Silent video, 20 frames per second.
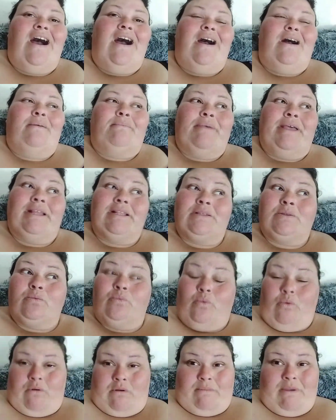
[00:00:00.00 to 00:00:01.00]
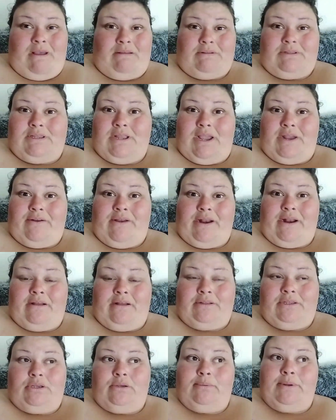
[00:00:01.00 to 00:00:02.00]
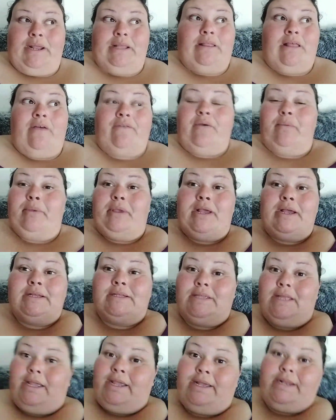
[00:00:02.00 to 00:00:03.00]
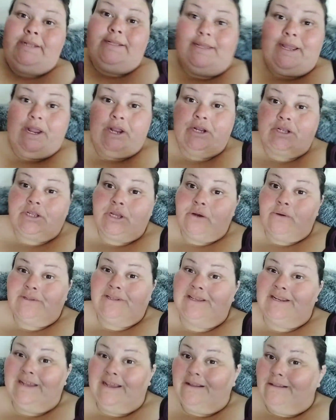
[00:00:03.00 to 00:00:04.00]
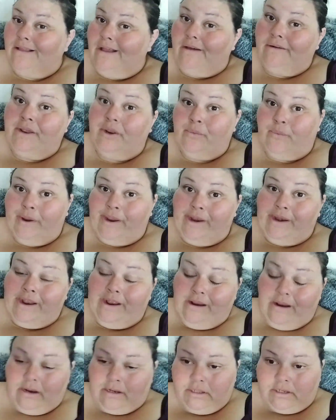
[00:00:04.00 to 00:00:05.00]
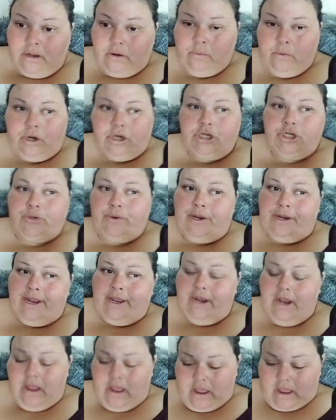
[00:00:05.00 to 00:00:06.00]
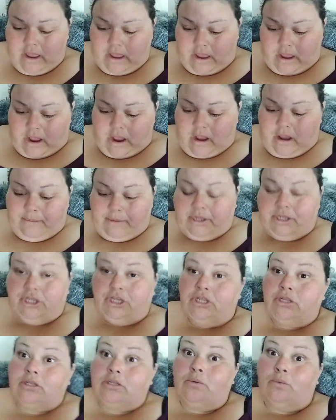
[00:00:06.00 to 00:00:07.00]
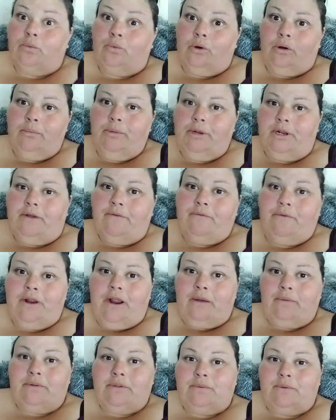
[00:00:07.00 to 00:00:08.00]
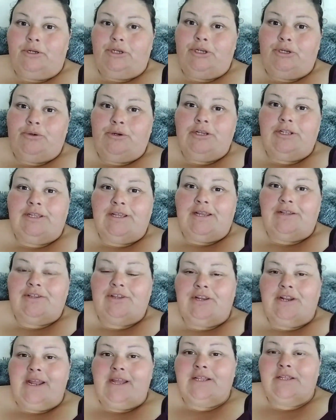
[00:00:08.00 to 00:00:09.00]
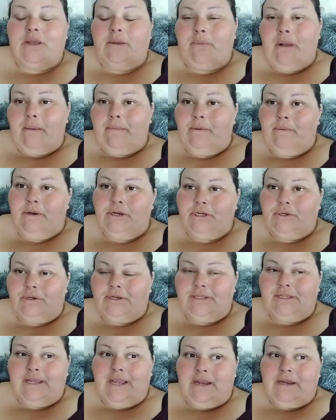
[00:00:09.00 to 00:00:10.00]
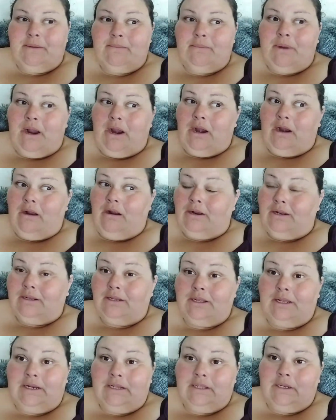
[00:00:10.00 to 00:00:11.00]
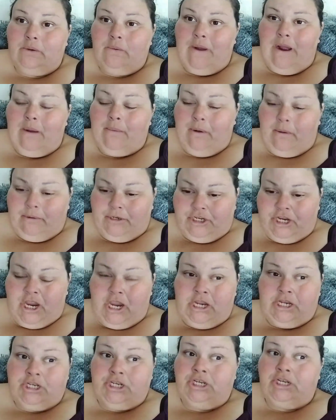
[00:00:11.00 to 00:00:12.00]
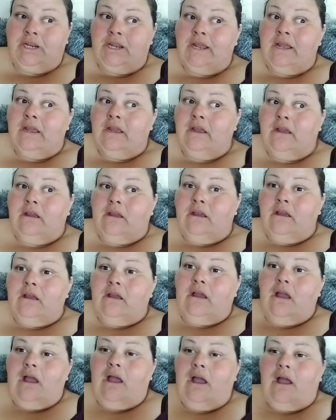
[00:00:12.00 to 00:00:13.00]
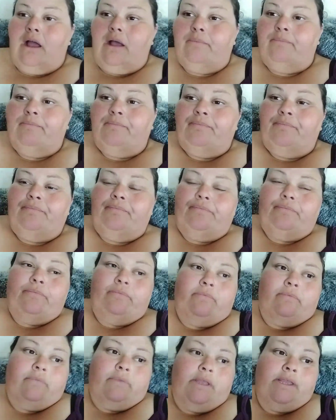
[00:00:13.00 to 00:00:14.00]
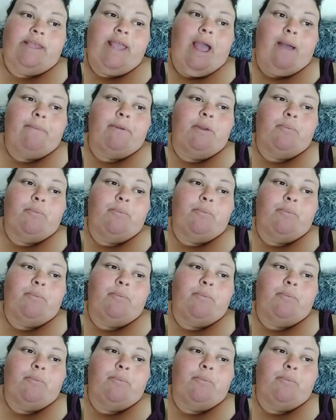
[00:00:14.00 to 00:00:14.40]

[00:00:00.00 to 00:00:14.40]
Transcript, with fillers: um, it's warm outside right now too, but I love it because like in a day or so, it's gonna get cloudy and rainy here. So we're enjoying it. Um, it's just warm enough where I was wearing shorts yesterday, so I'll probably wear shorts again tomorrow or in a little while. I'll probably change. Uh, yeah, I'm